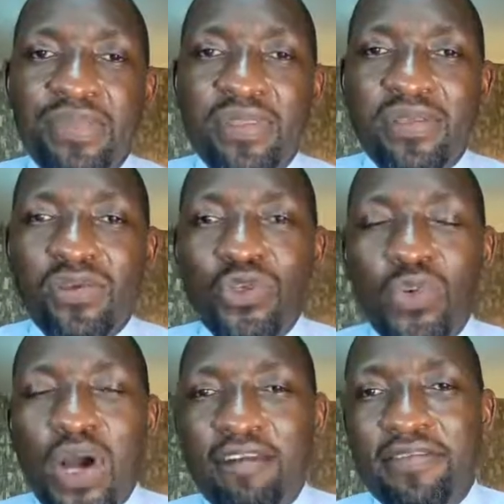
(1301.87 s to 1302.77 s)
those who
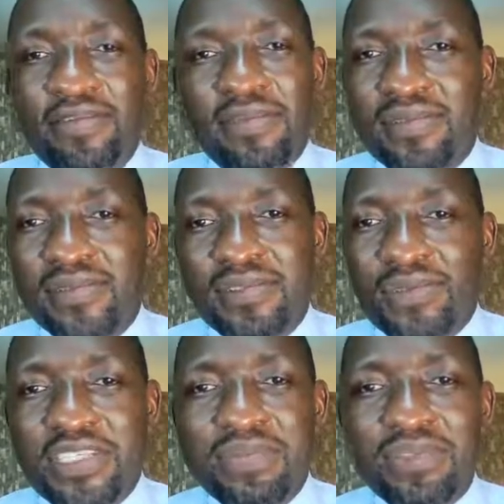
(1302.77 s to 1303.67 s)
have no
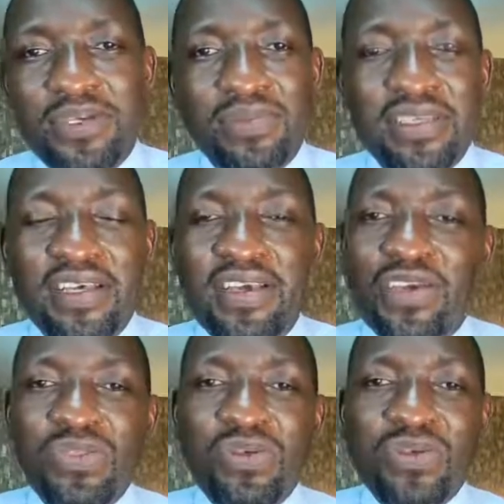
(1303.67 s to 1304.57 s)
symptoms,
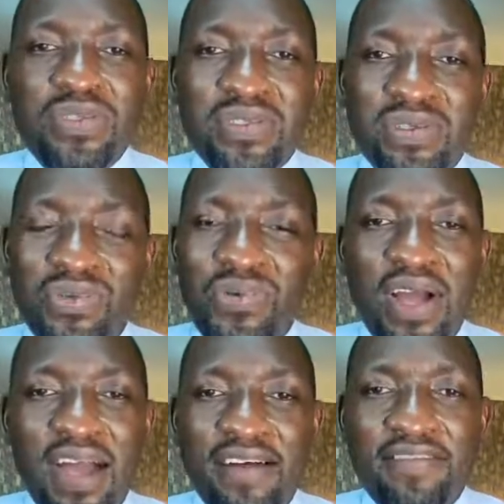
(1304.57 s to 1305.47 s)
those who
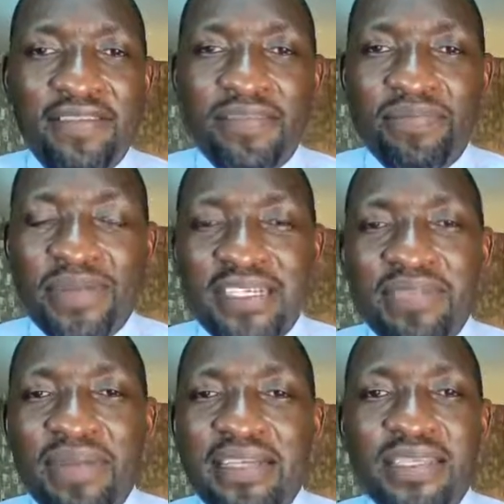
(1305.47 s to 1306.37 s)
have pretty
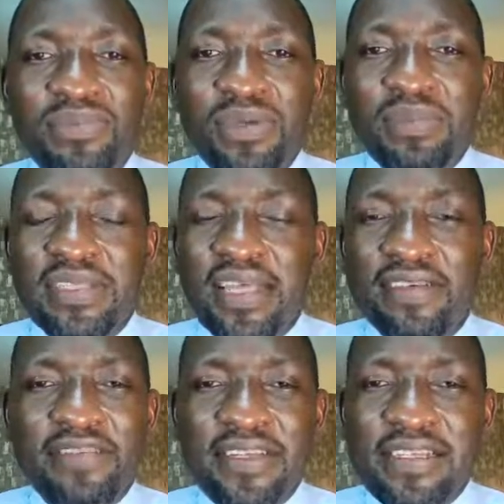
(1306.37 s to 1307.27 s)
bad symptoms,
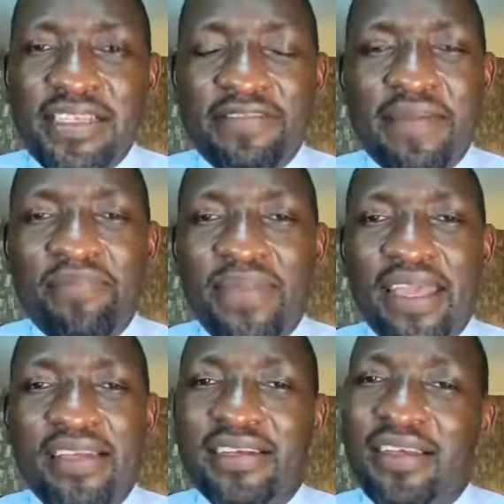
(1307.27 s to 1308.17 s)
very severe
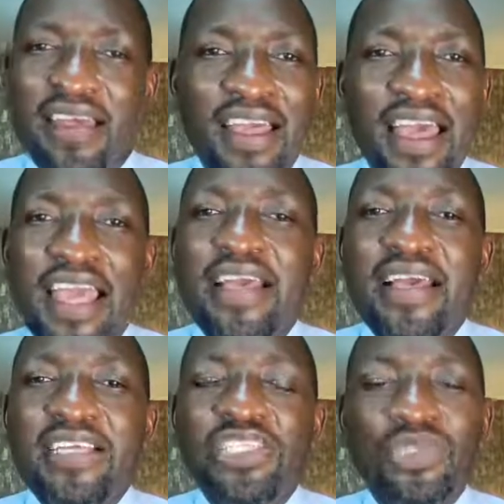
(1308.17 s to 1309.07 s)
pain,
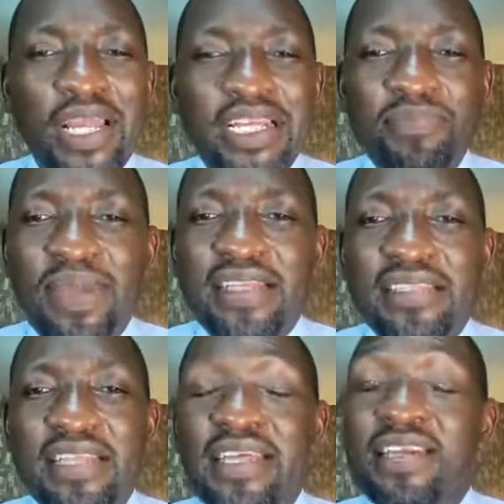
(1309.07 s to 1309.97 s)
headaches, joint pains,
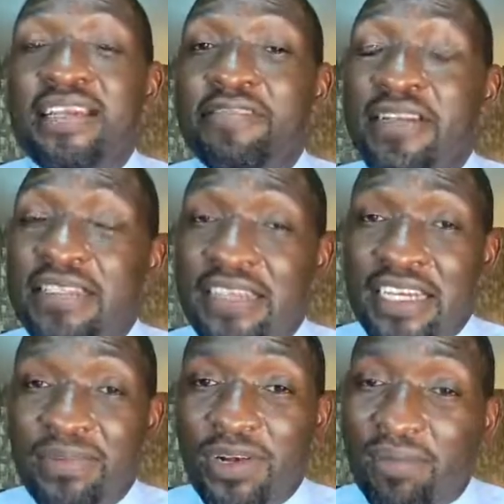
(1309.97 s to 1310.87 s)
and they really feel
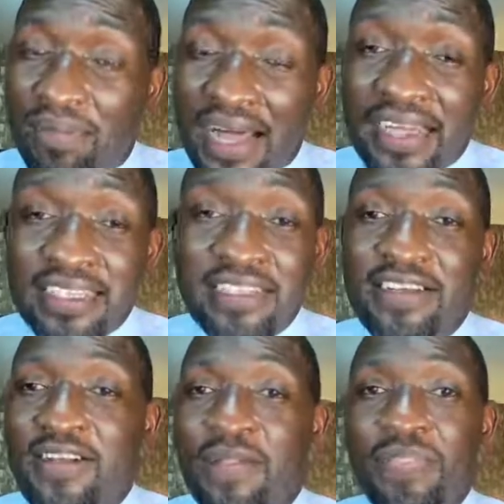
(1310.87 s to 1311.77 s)
terrible, but
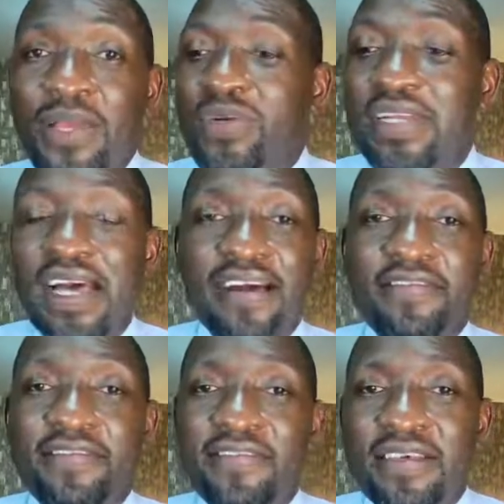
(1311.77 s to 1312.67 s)
they don't
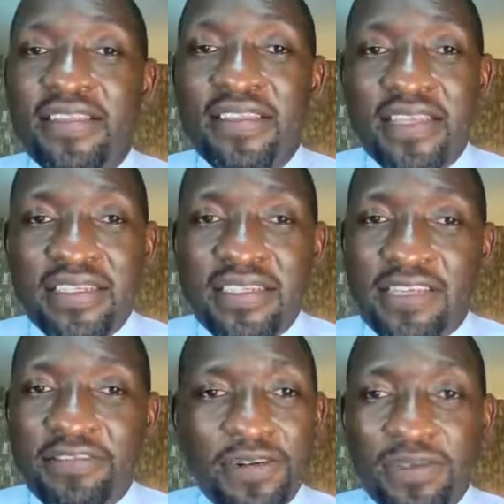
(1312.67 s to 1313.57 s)
have this
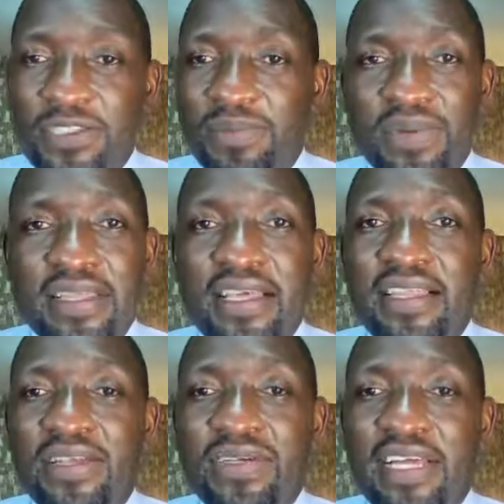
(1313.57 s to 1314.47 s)
difficulty breathing,
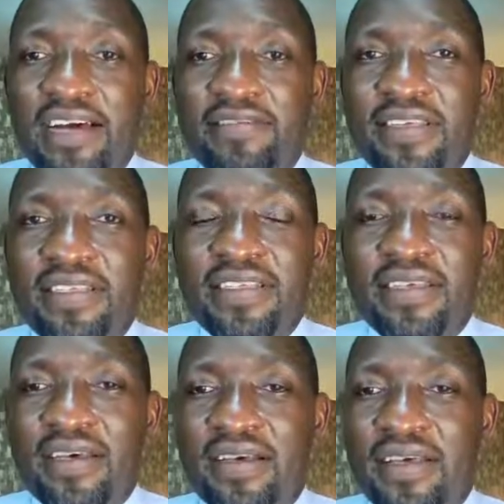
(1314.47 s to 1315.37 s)
they don't have these
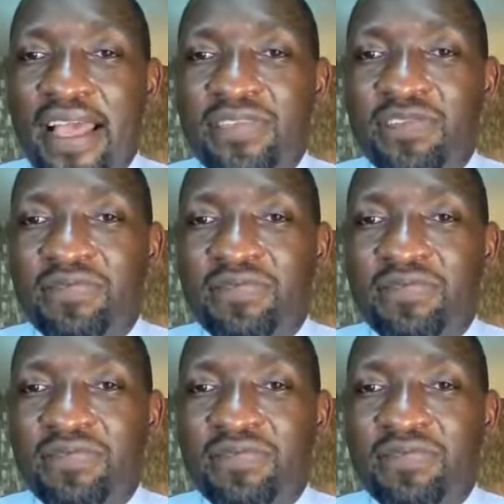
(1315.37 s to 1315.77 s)
kinds of